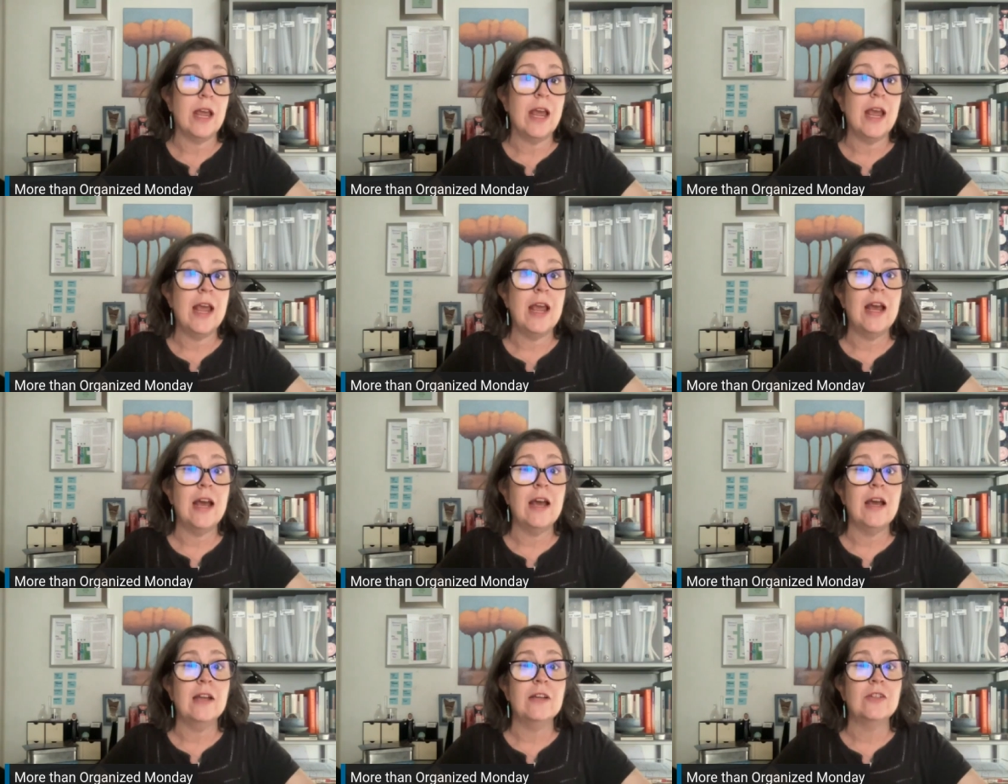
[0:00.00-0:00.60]

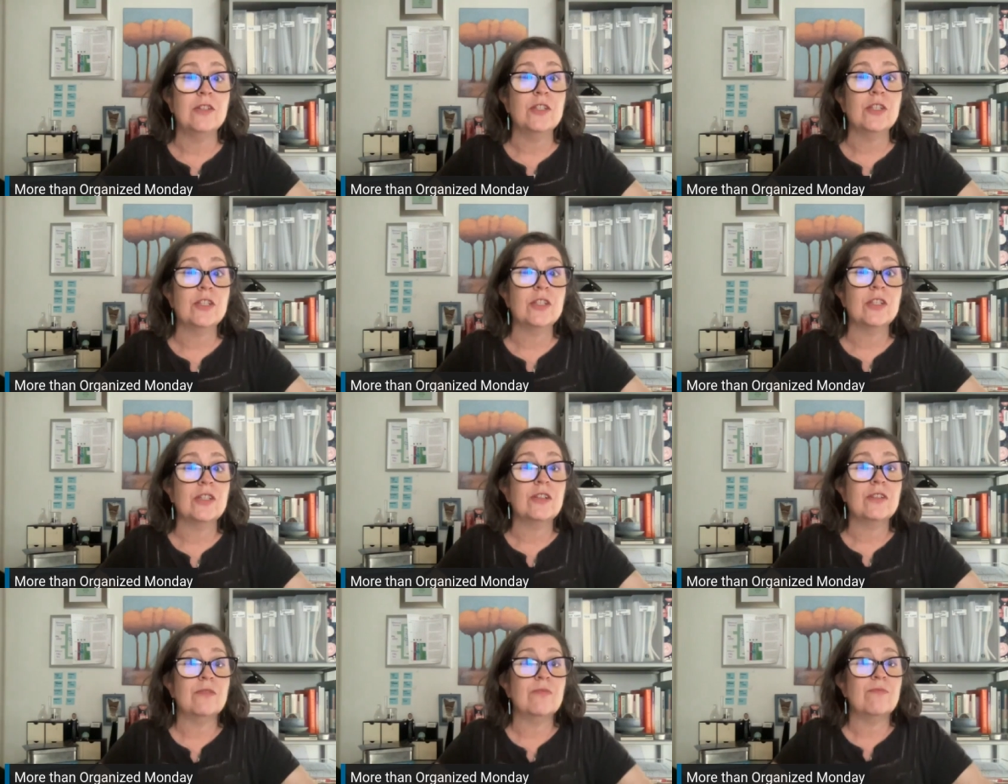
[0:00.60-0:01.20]
And
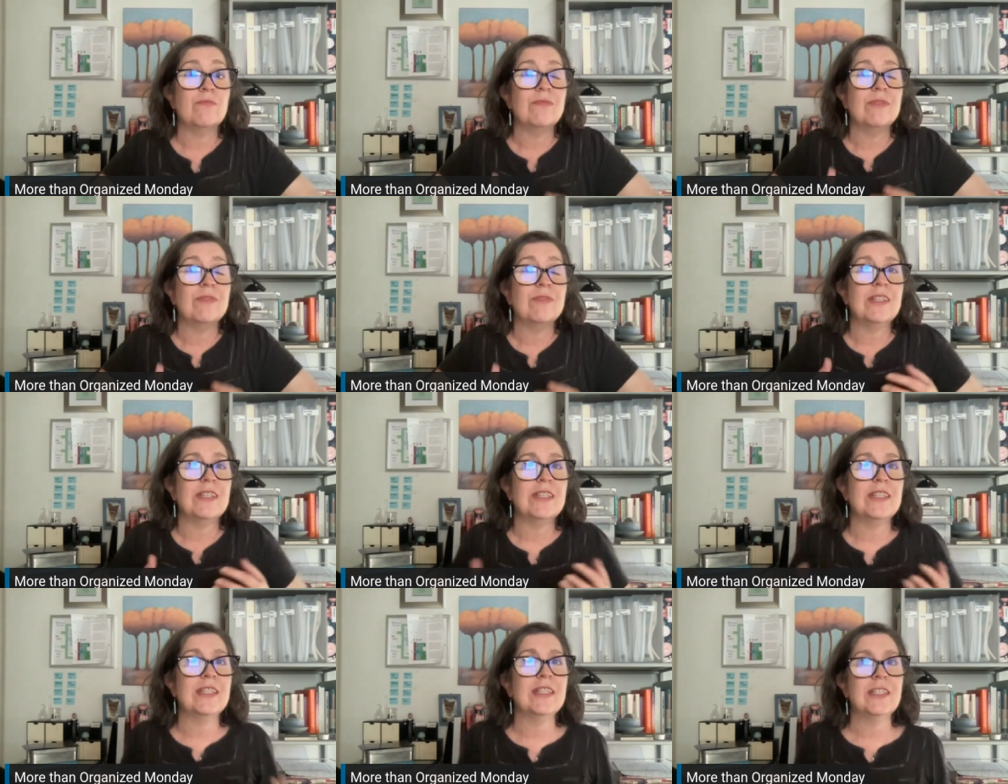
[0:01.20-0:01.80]

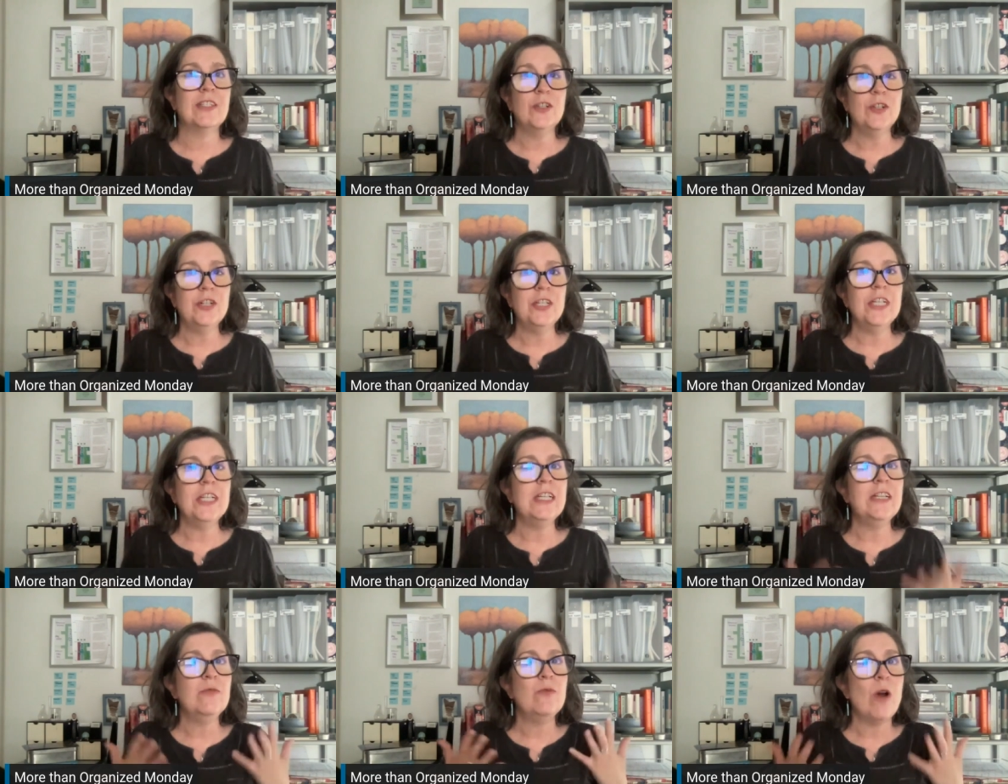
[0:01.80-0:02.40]

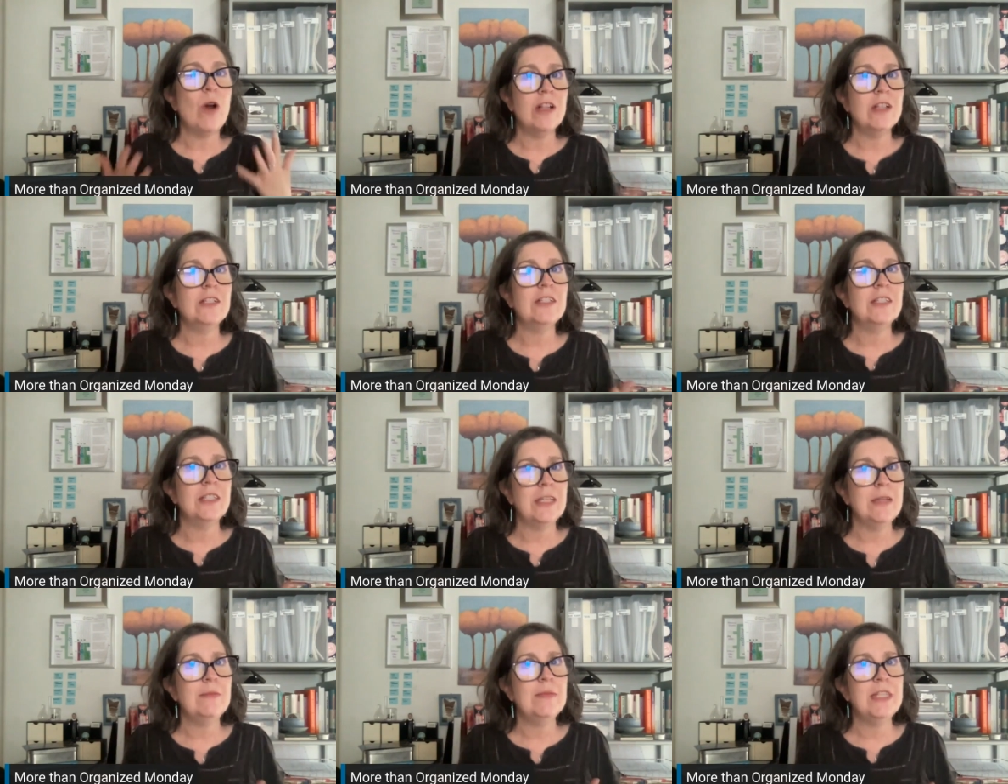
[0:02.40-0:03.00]
searching, while
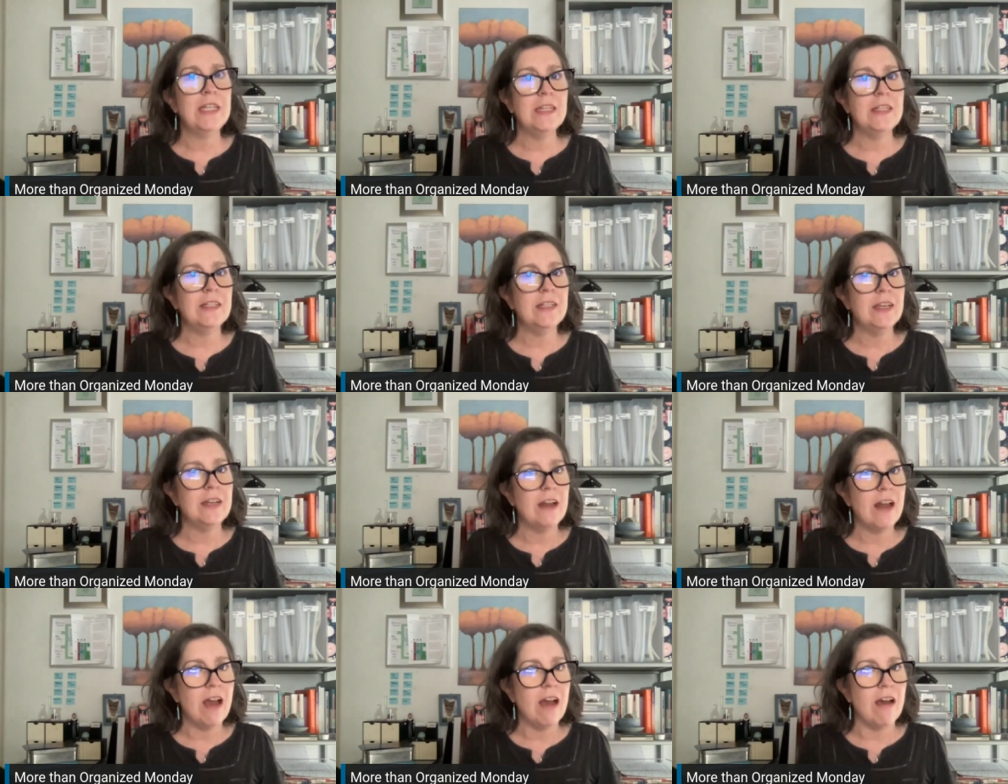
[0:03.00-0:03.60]
it seems
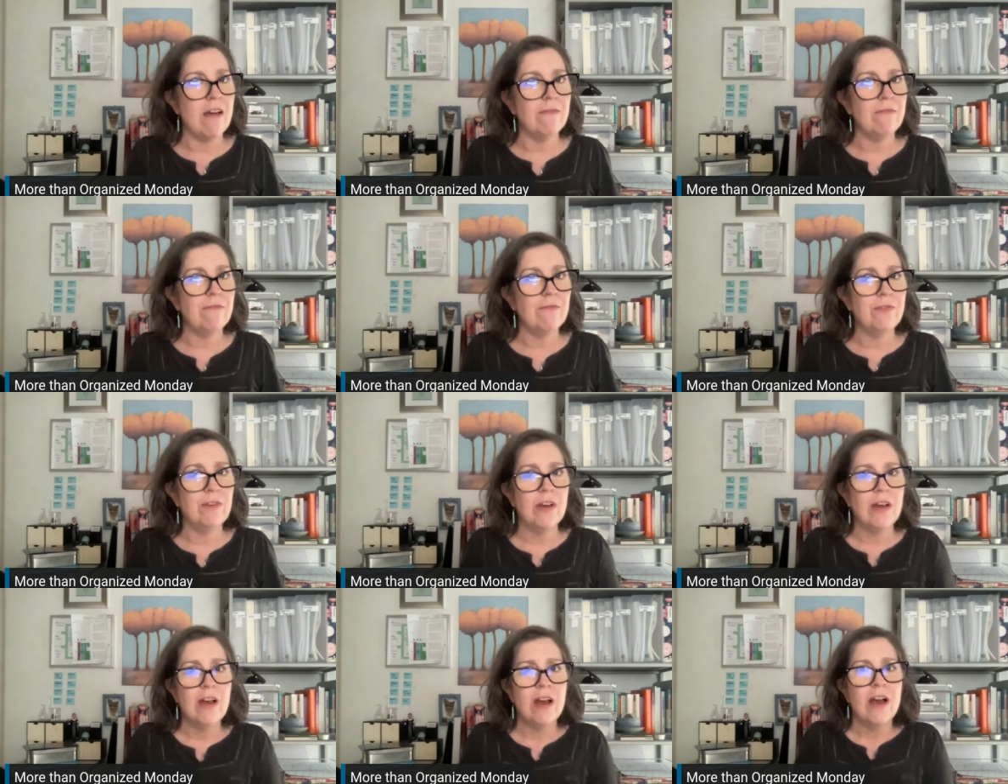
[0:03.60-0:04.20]
easy
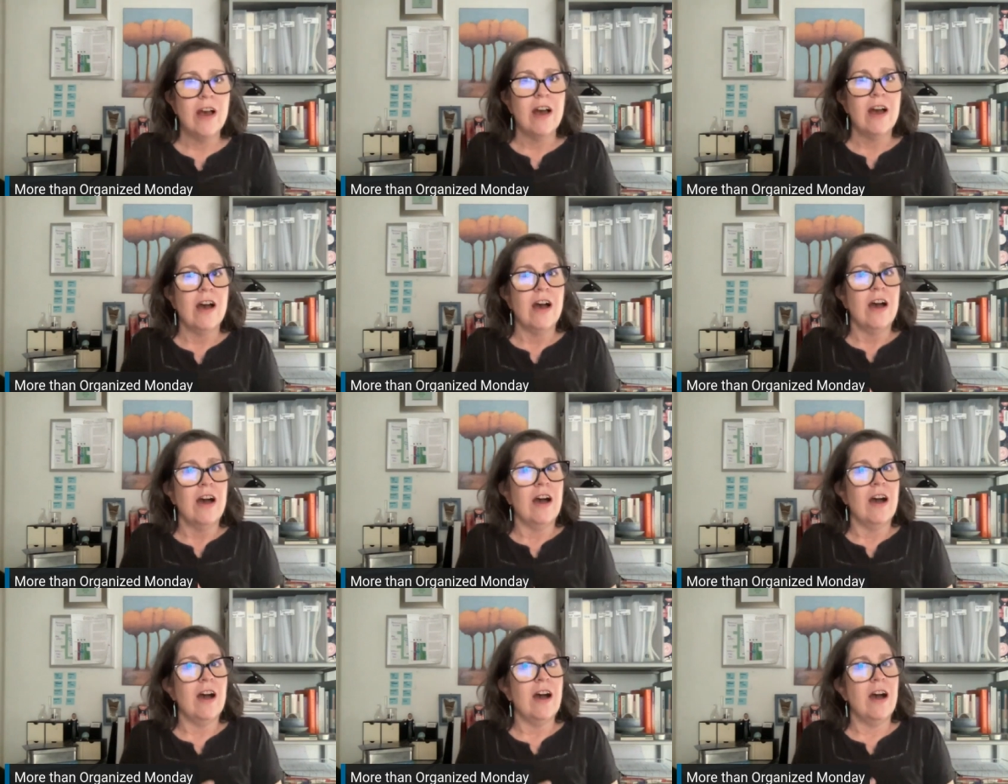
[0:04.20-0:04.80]
enough,
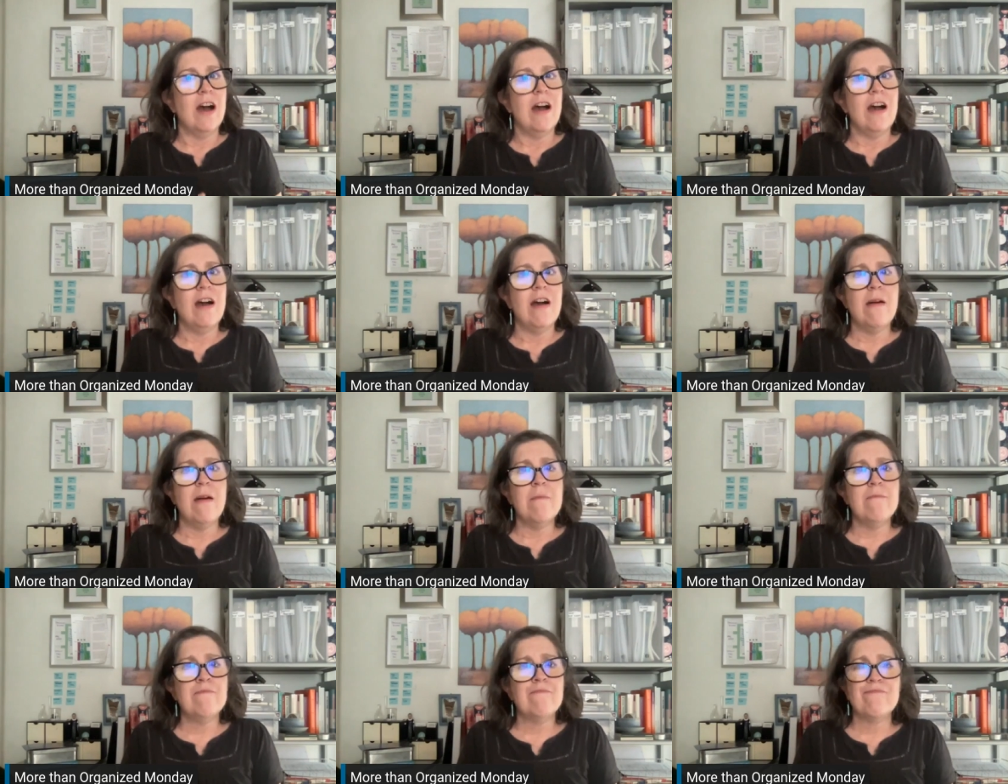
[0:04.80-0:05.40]

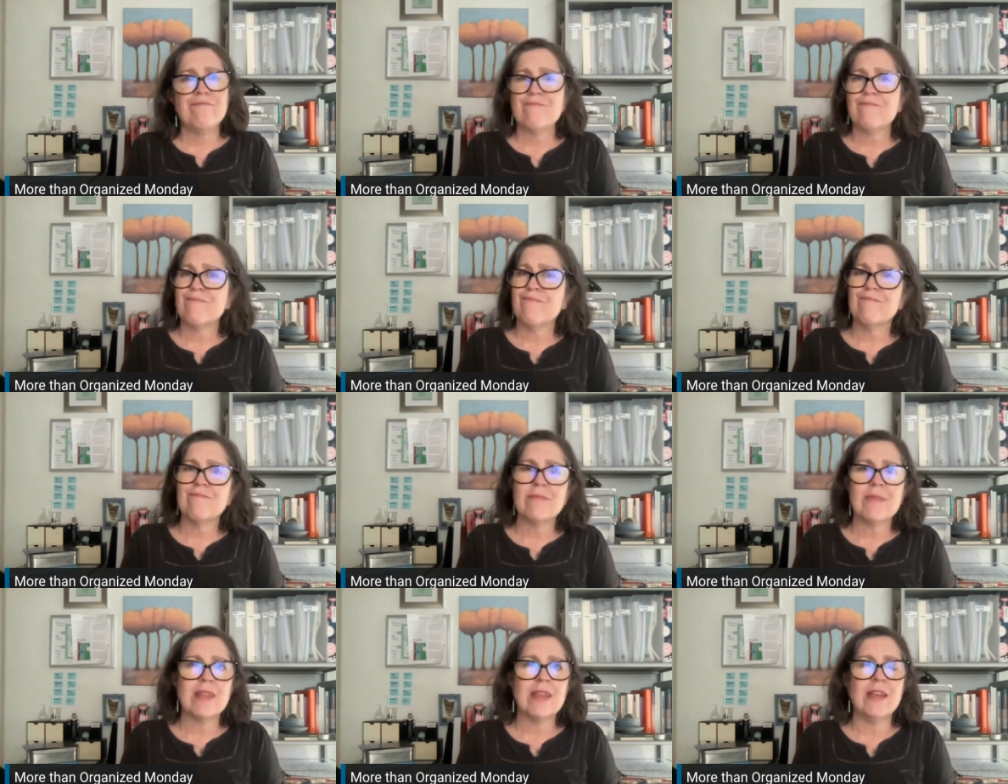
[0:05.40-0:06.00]
um,
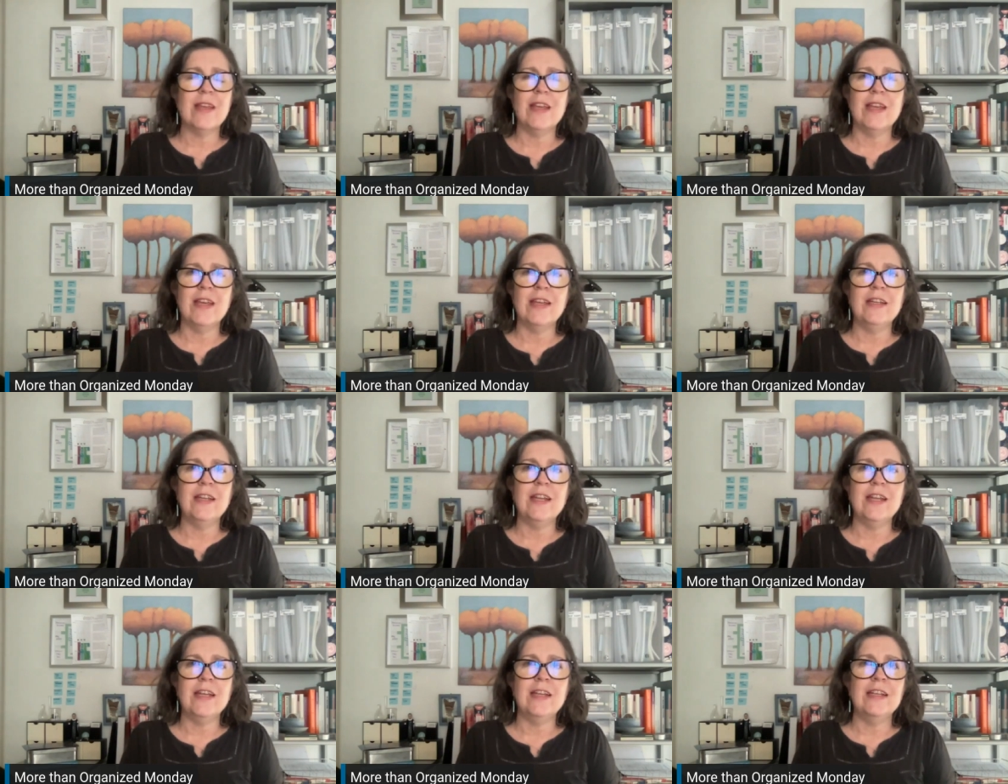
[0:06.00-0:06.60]

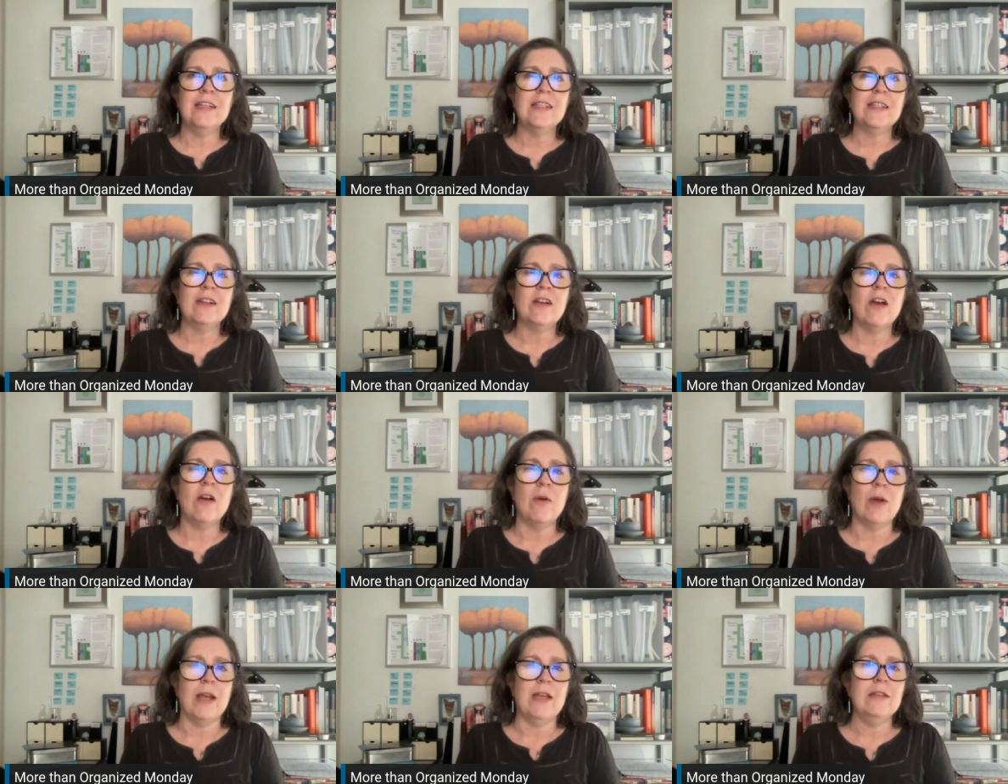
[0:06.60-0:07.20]
it, it isn't
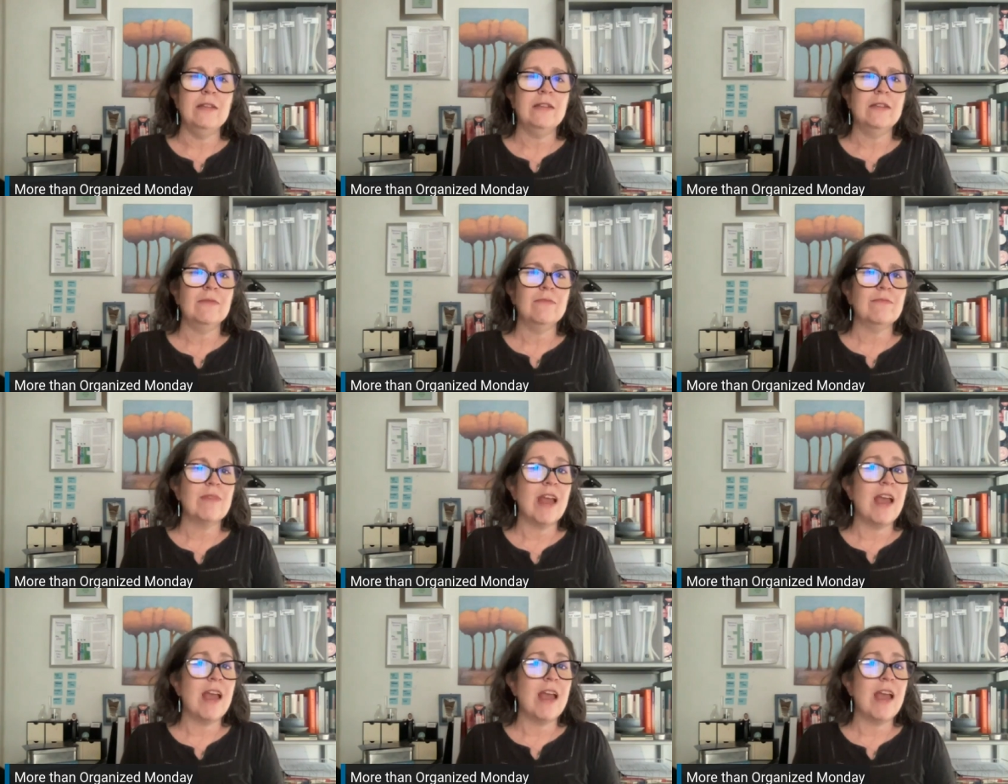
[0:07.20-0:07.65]
always.